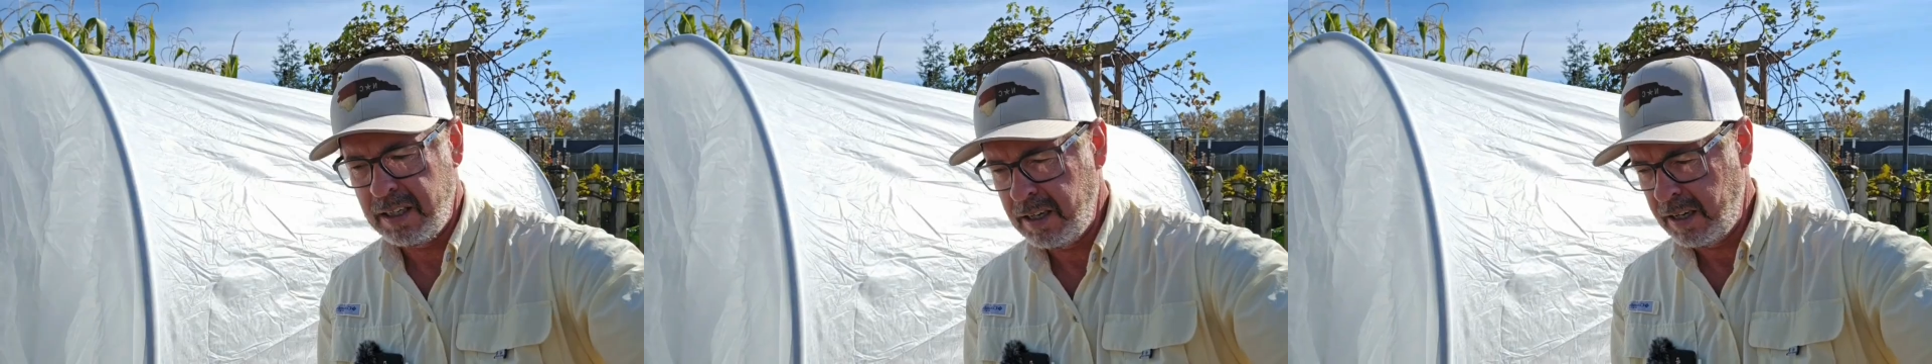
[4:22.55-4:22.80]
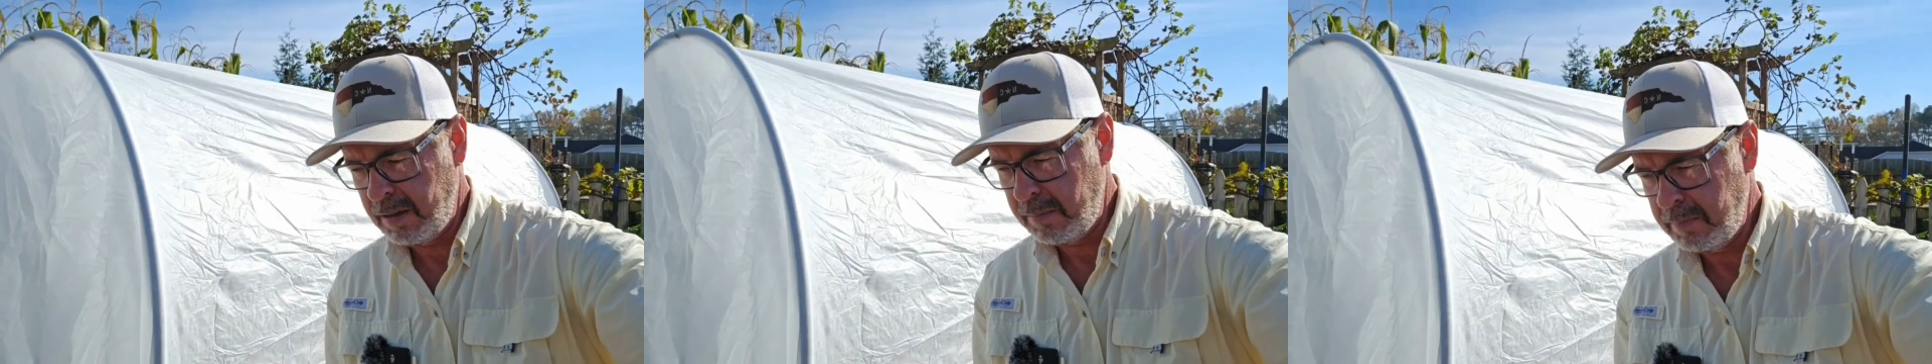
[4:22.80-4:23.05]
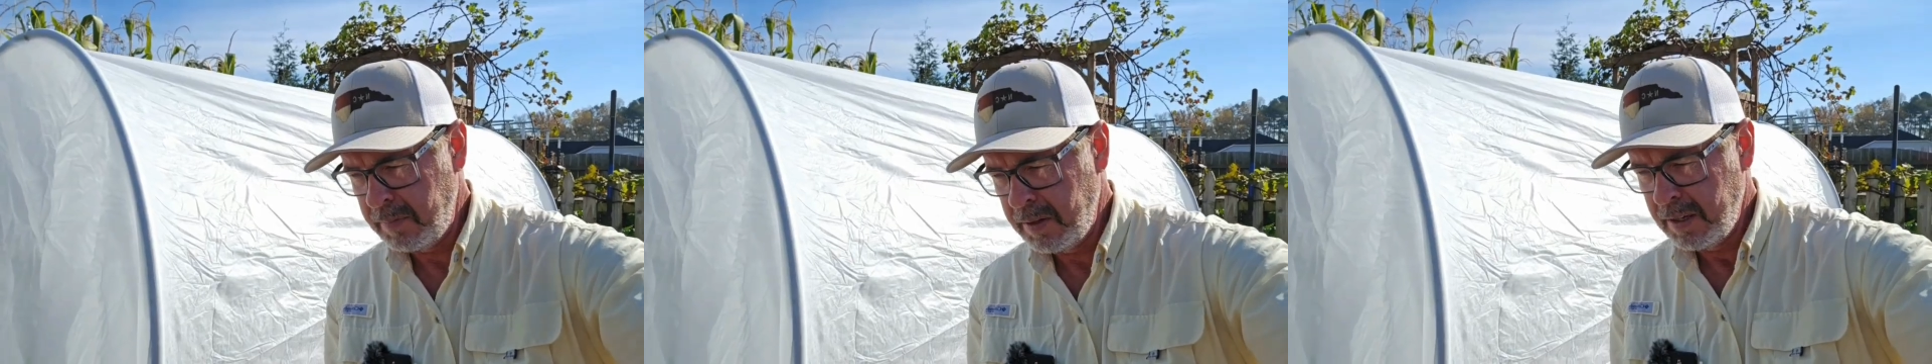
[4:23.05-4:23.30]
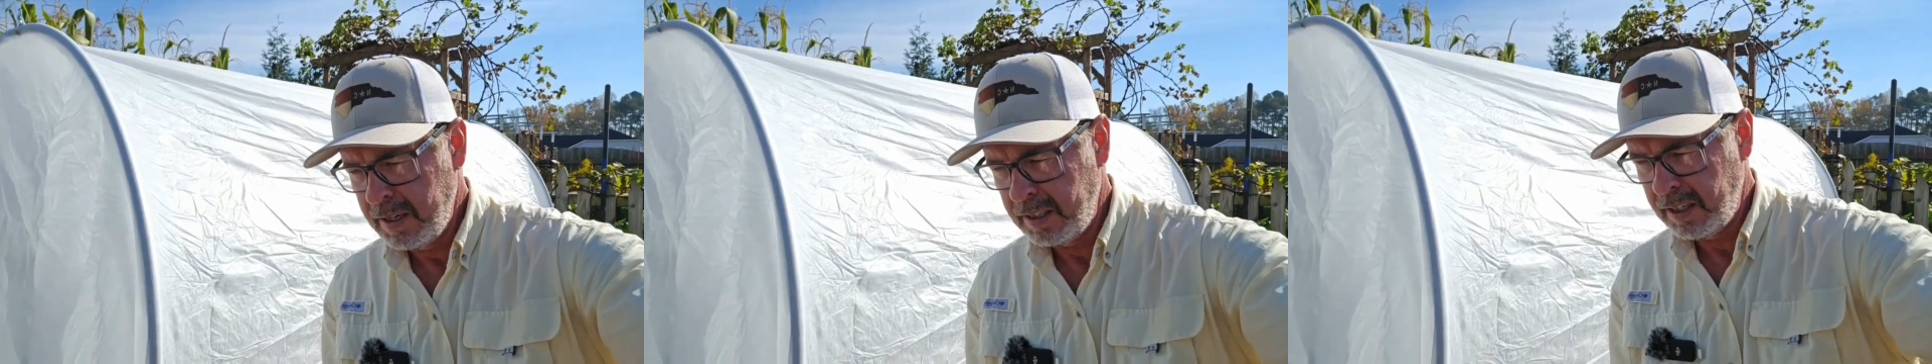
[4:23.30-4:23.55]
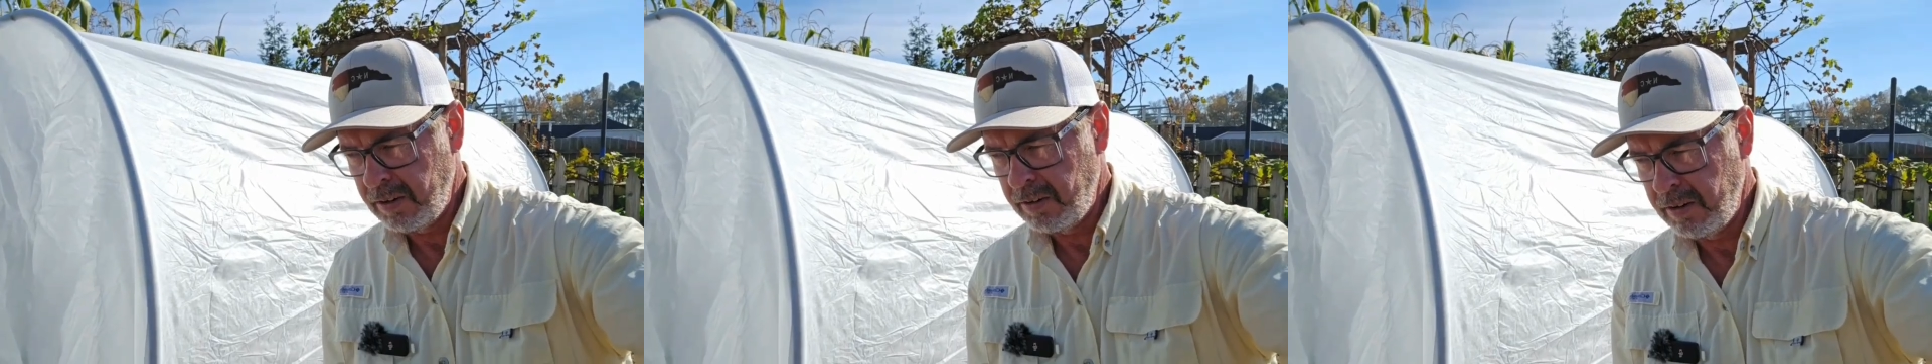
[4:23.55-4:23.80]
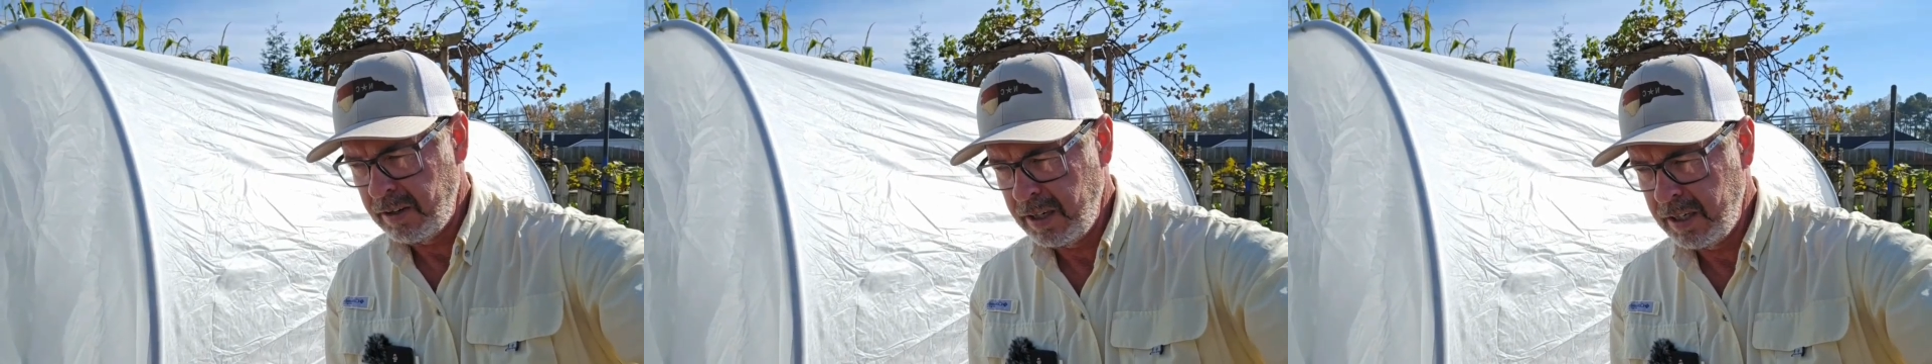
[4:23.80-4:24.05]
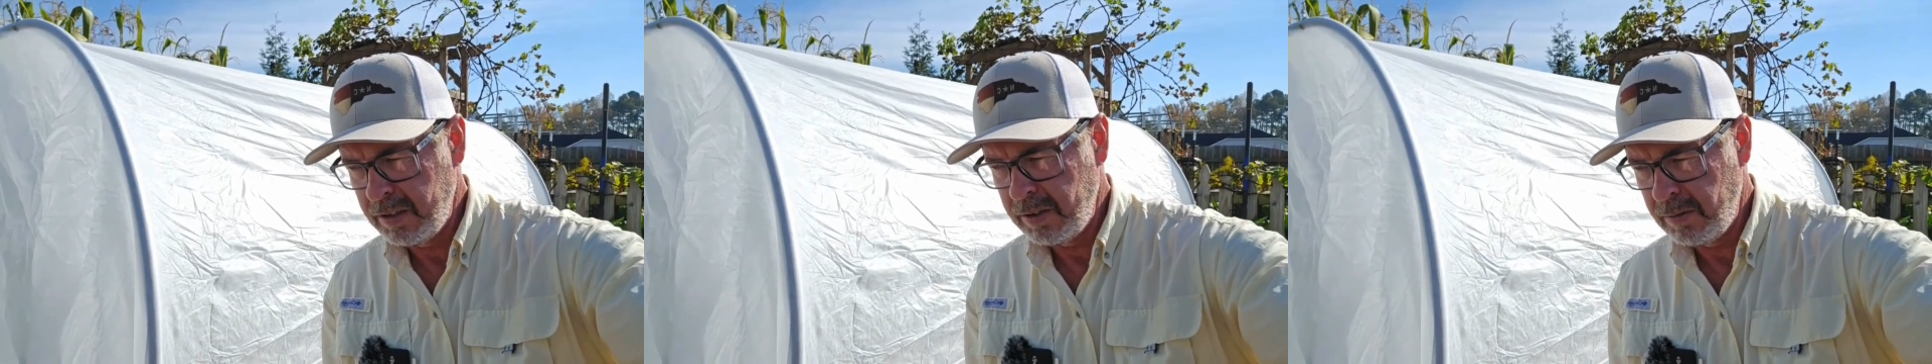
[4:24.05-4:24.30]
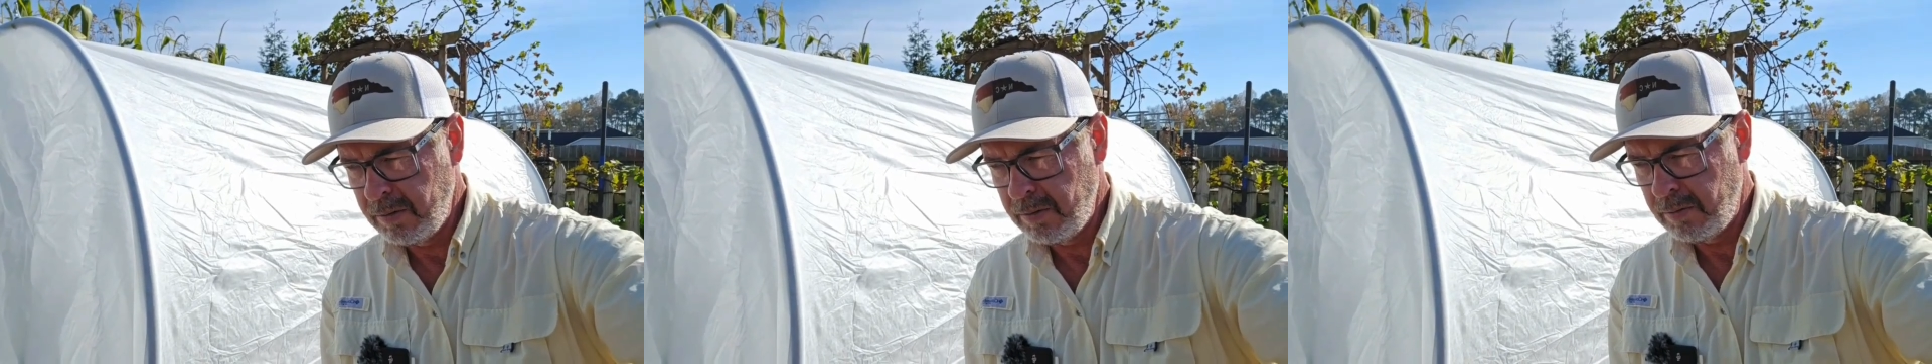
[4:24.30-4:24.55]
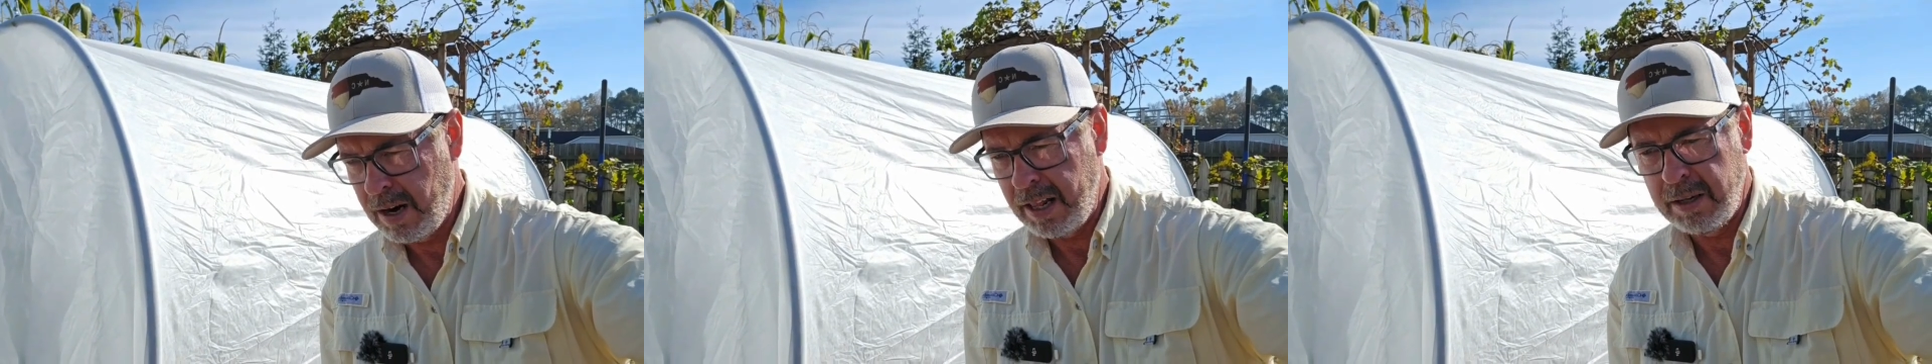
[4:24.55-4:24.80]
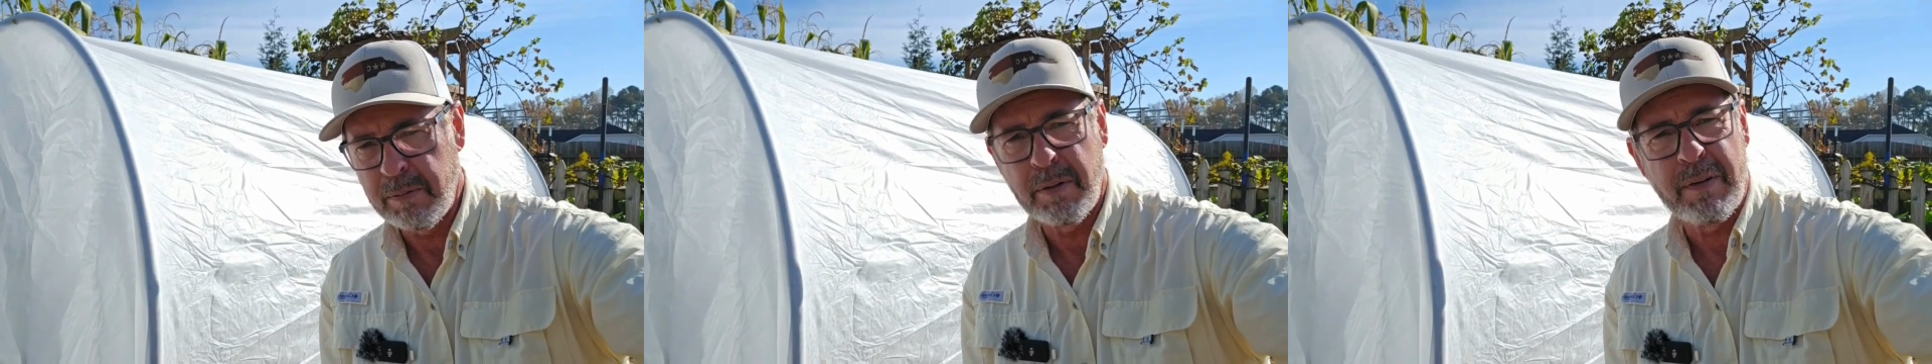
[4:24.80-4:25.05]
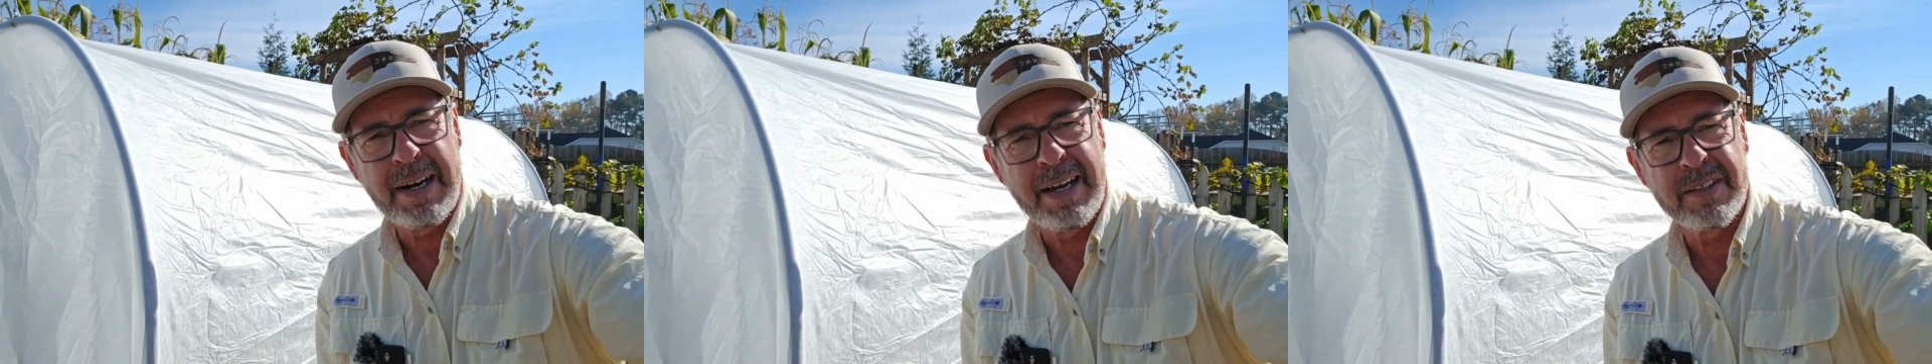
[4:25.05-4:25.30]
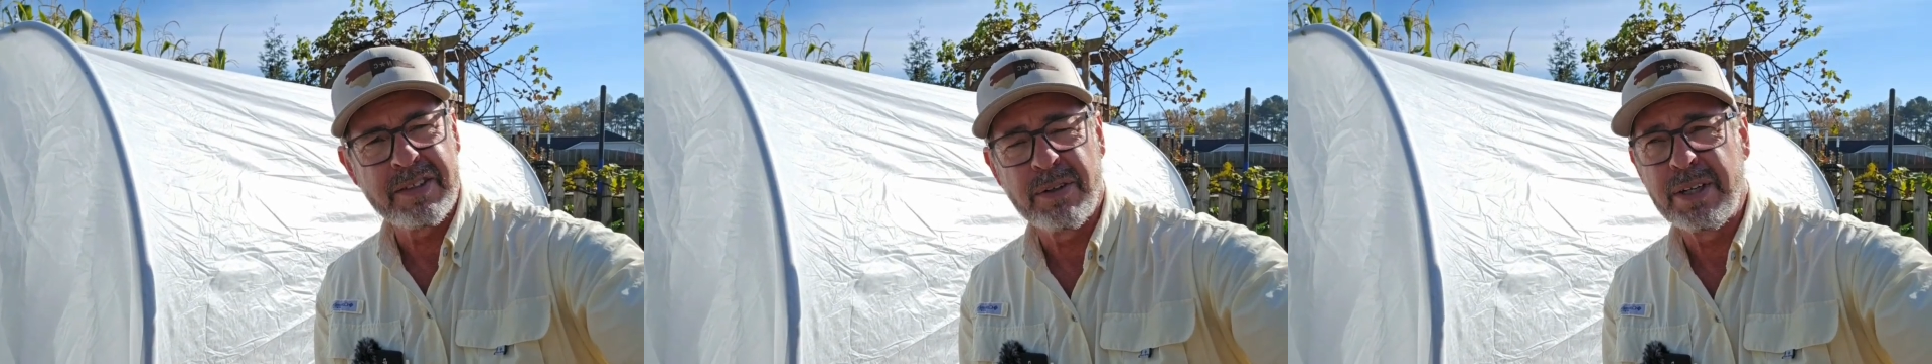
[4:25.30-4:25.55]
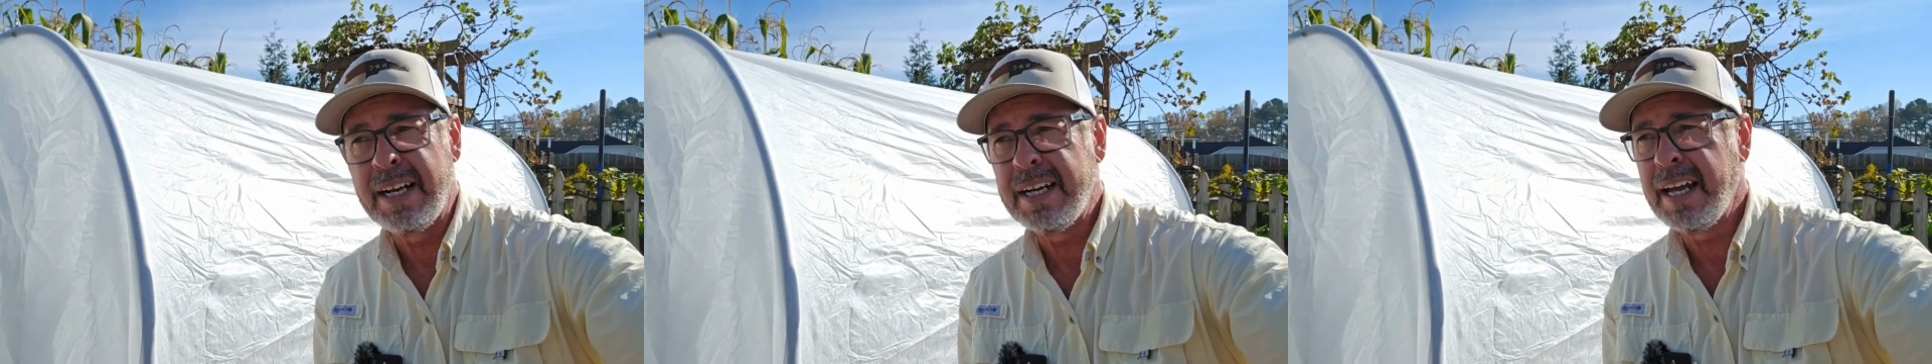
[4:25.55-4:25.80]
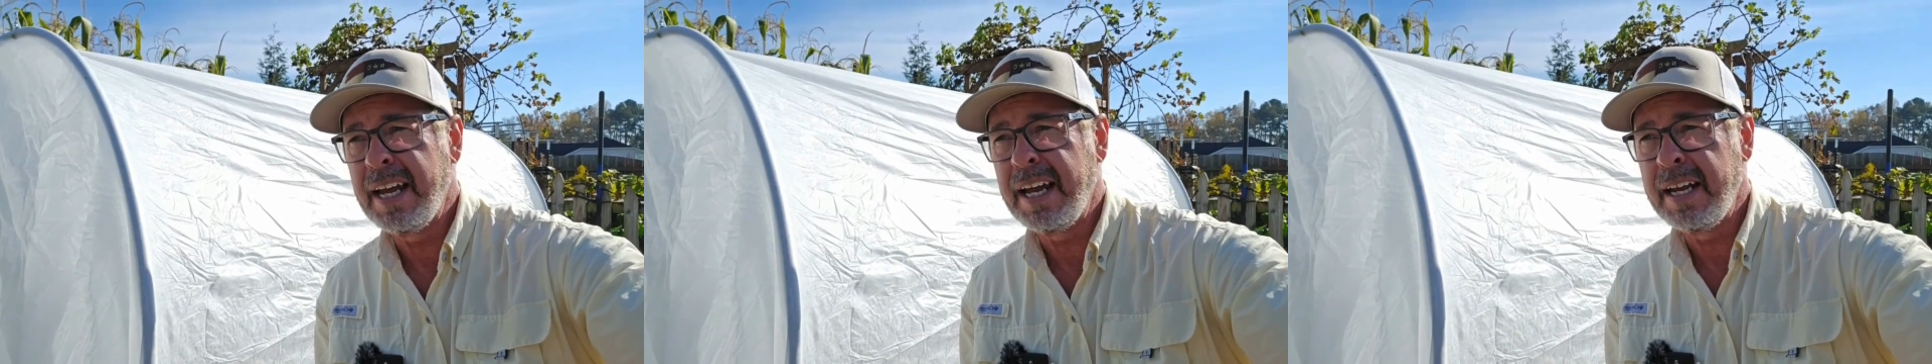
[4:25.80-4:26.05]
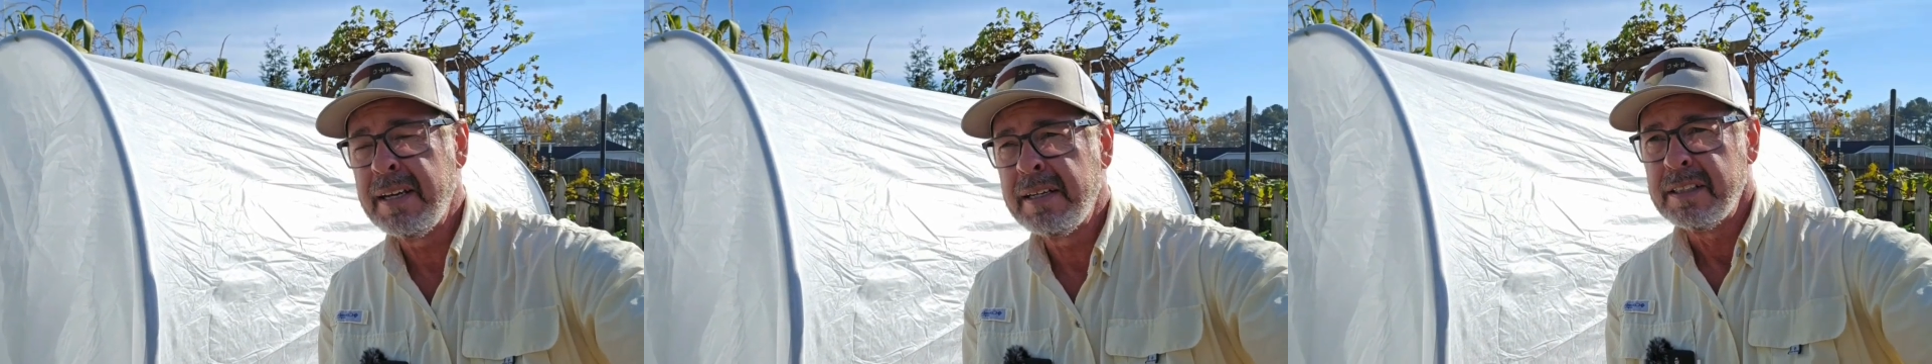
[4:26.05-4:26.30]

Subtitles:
I think here in Raleigh, where we're at, Zone 8A,